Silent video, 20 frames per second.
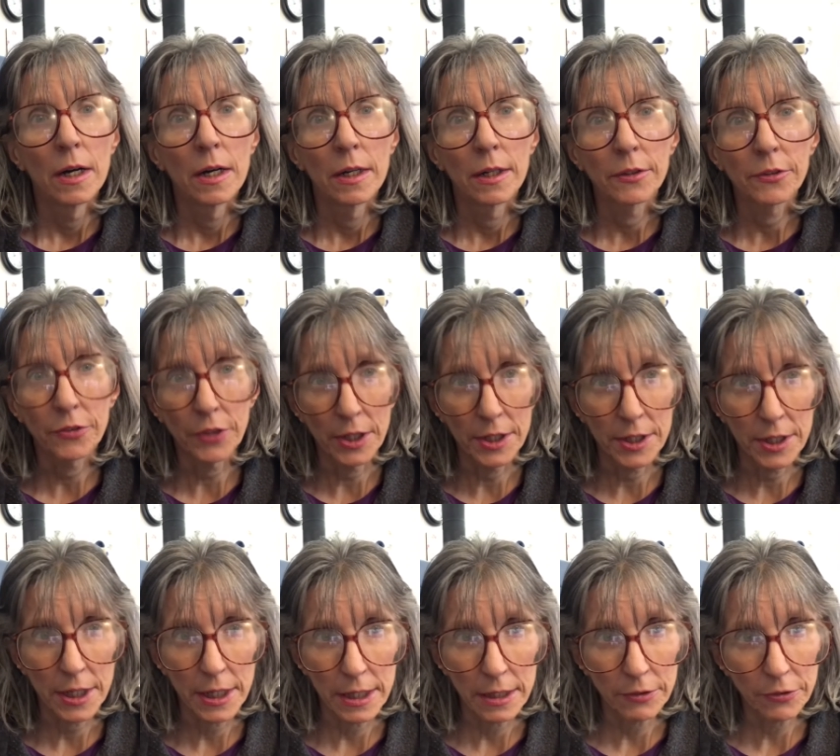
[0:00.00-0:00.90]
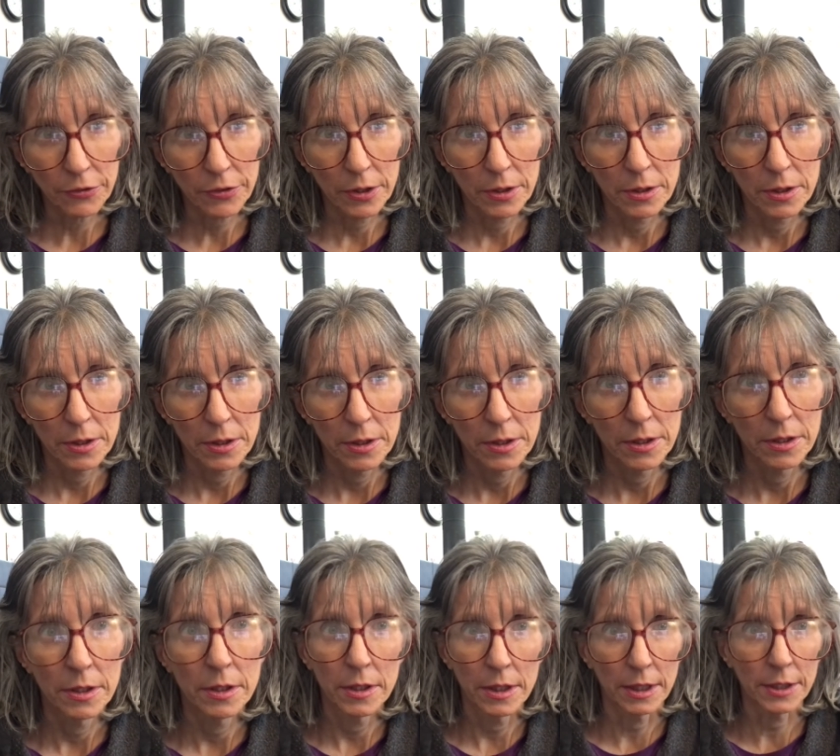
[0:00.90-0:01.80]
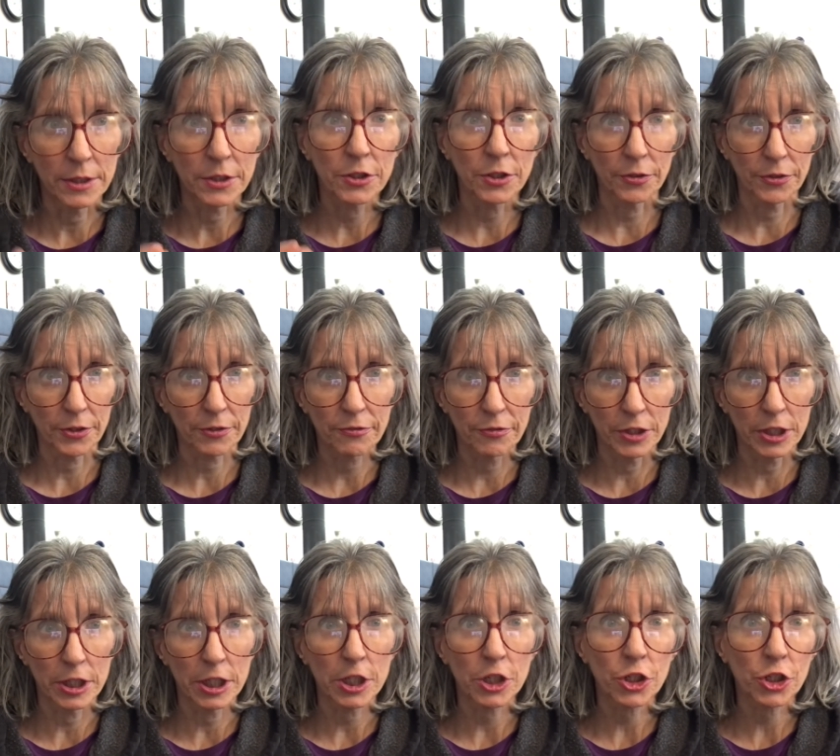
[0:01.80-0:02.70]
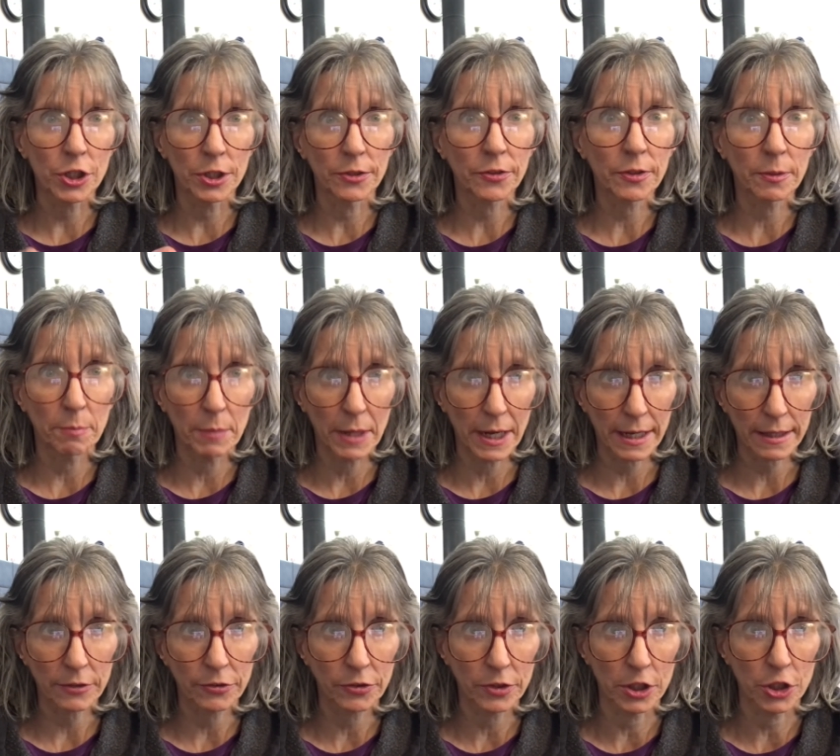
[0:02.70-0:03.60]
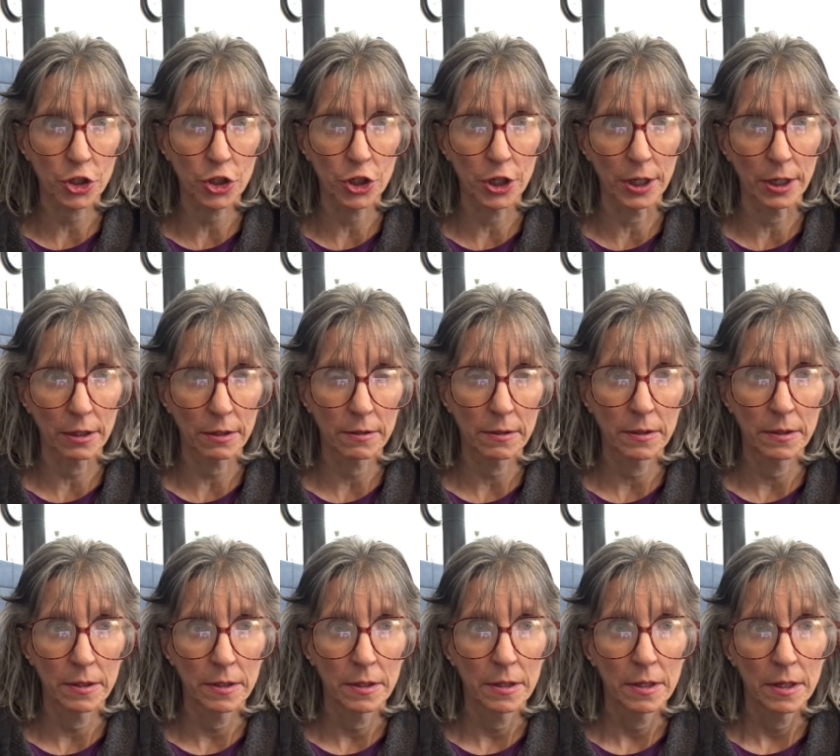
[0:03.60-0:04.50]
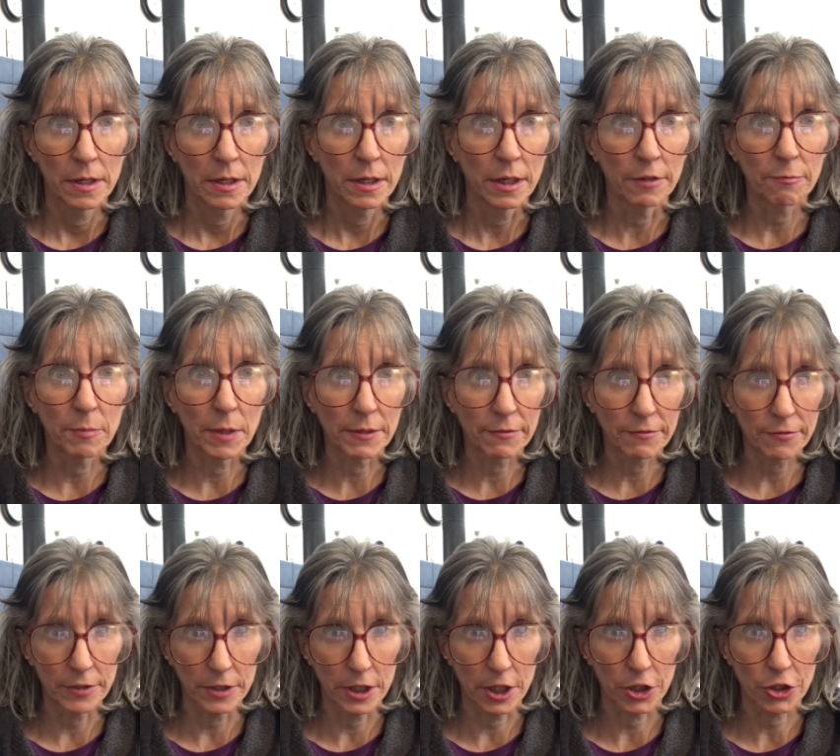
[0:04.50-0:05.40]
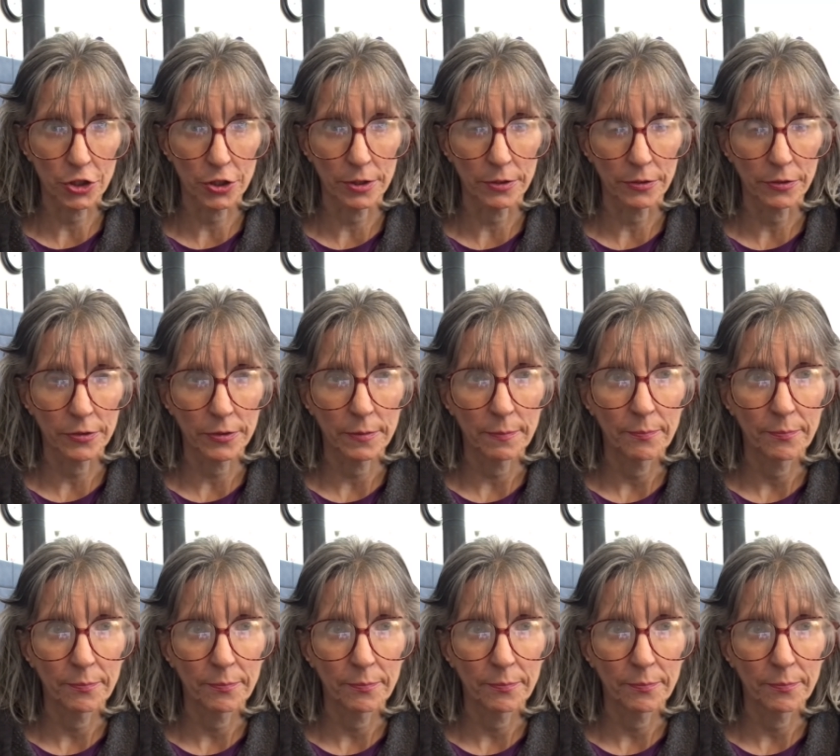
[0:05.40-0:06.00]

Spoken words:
Sundays, until they're finished, is the back stitching of my finishes.